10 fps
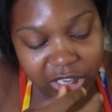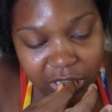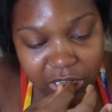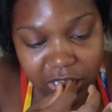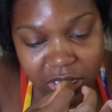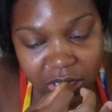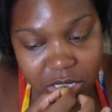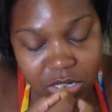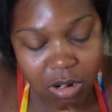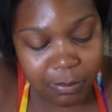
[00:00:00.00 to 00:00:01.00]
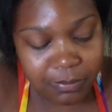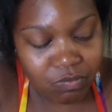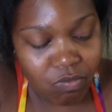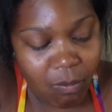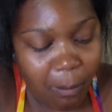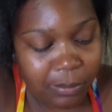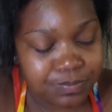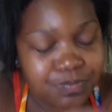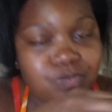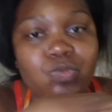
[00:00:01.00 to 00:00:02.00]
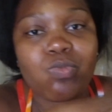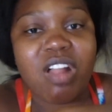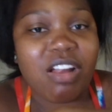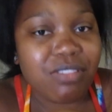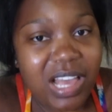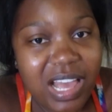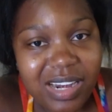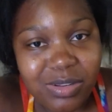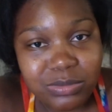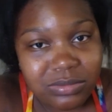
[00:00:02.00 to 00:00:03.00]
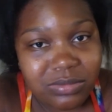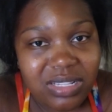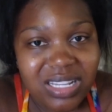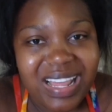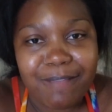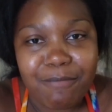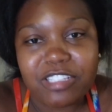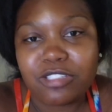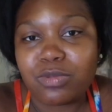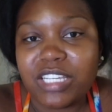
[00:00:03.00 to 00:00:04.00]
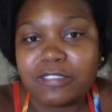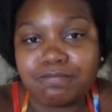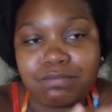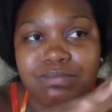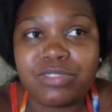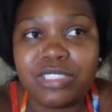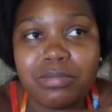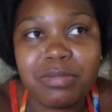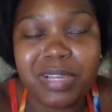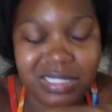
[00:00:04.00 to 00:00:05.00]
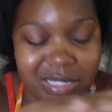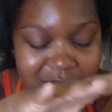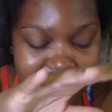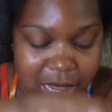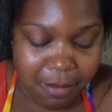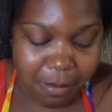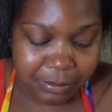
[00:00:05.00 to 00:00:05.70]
And I forgot, I don't like my sweet to be mixed like that.